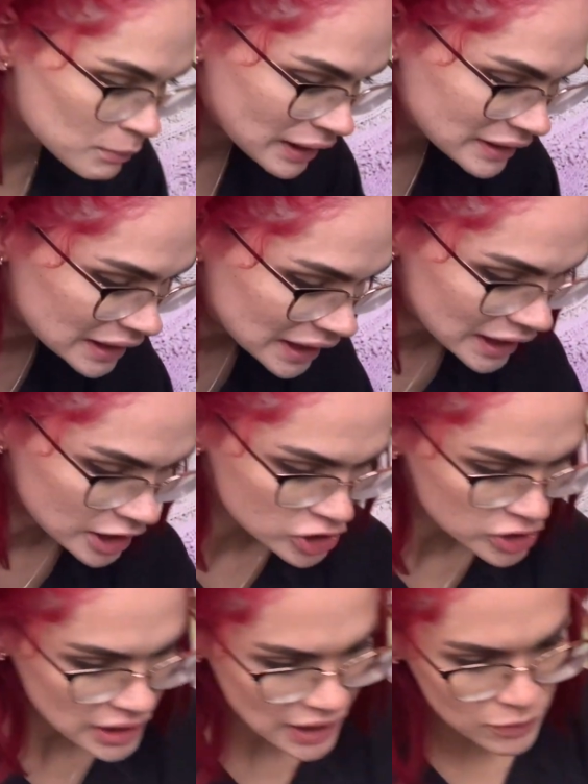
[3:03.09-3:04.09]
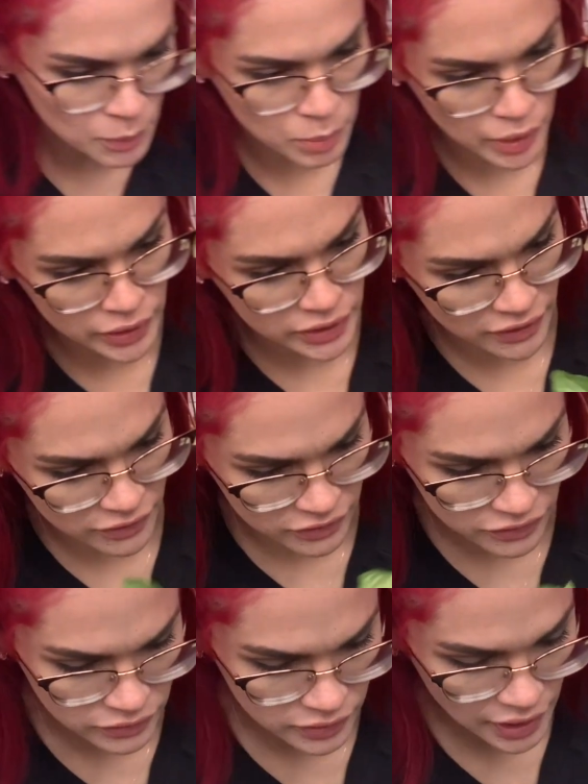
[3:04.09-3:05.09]
I think I actually have a part of
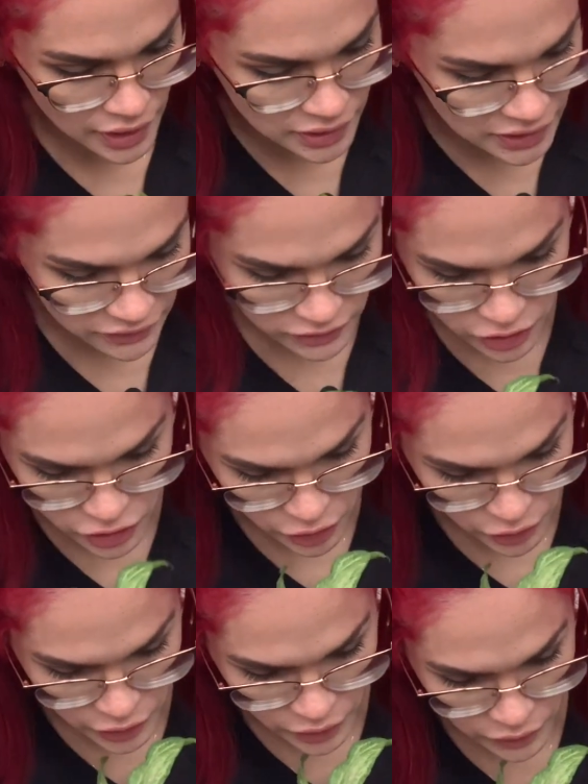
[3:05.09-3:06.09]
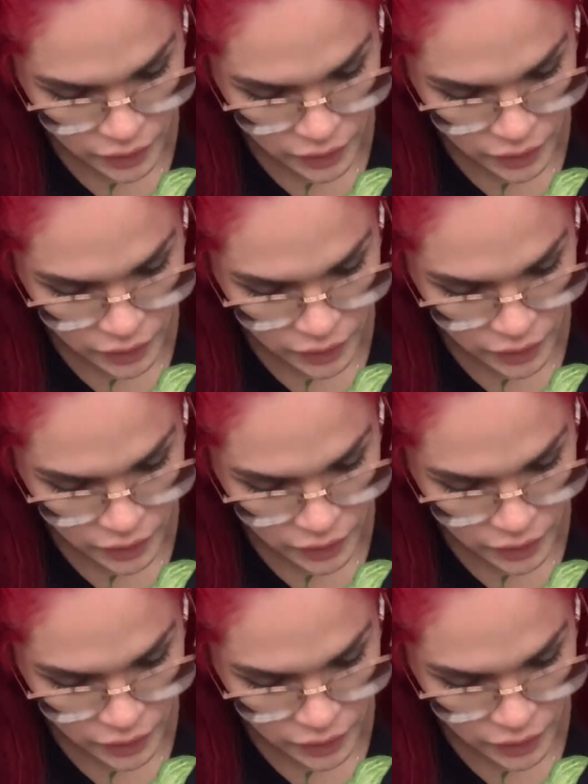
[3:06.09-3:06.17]
a leaf to show you.